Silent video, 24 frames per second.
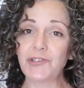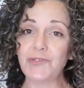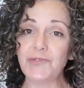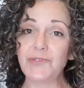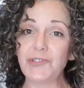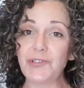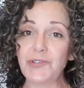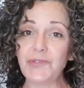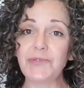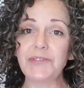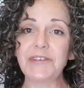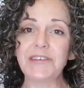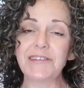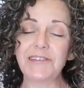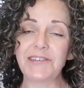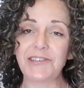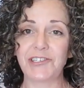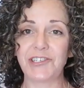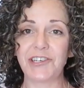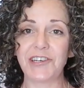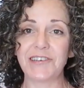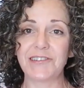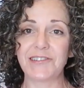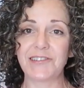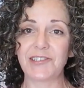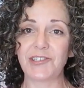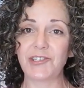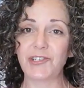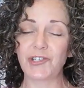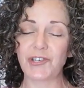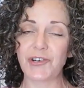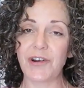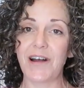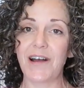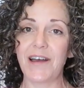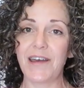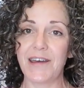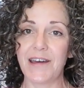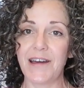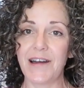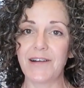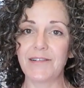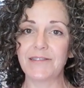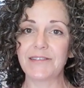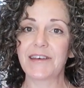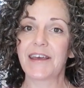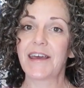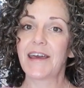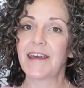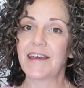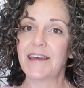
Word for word: you do get a chance to try out